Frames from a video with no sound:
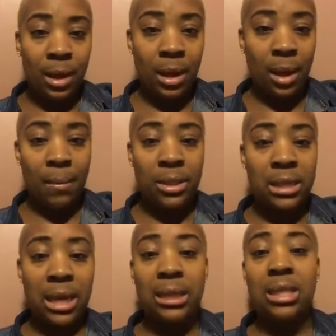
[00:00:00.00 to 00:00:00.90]
I'm gonna
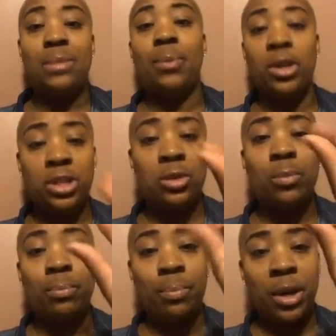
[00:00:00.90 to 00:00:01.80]
take this
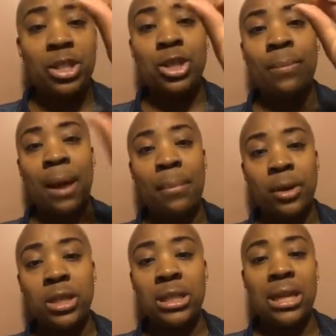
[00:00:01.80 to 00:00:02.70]
personal, person by
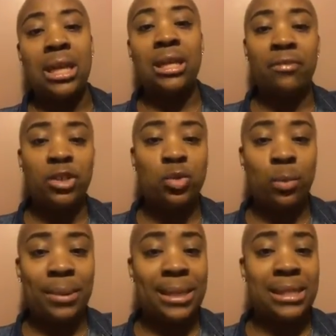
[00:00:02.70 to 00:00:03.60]
person, individual
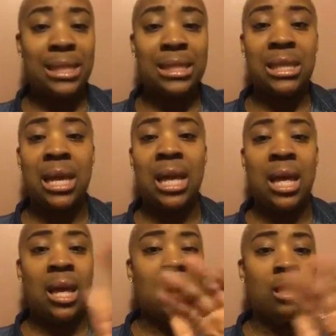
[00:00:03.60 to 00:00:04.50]
basis,
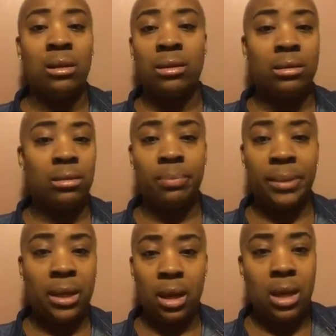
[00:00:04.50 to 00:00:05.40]

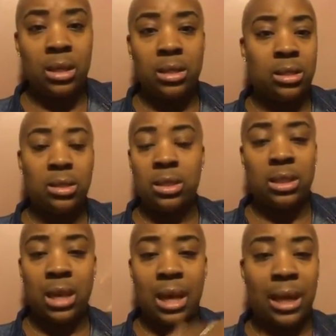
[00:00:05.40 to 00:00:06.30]
because
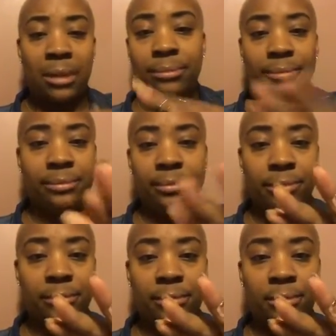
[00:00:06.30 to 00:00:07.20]
just like,
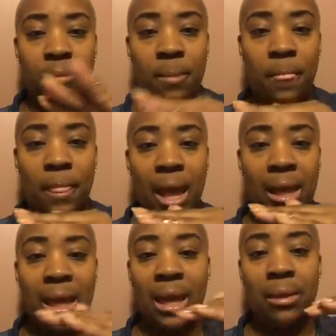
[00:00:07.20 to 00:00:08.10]
mm-mm, I
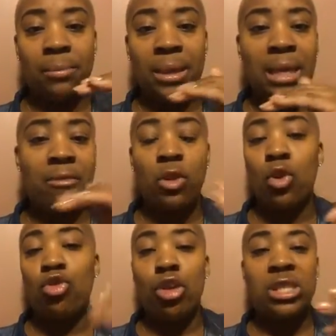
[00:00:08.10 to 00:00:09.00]
can't be giving no
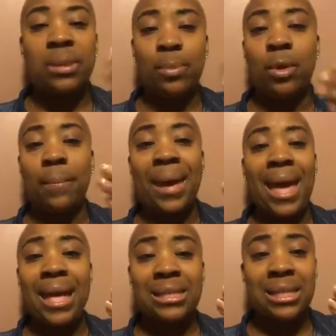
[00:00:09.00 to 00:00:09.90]
across the board
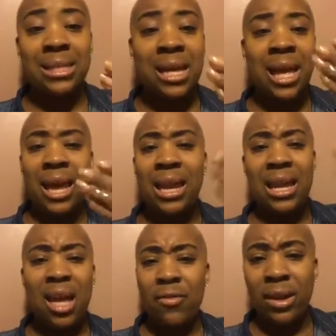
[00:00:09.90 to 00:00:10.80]
passes, and then
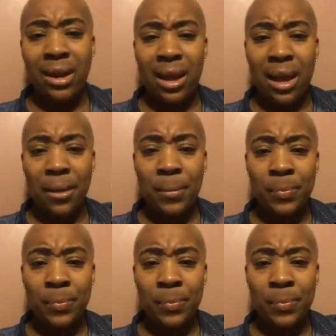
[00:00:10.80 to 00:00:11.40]
y'all fuck it up.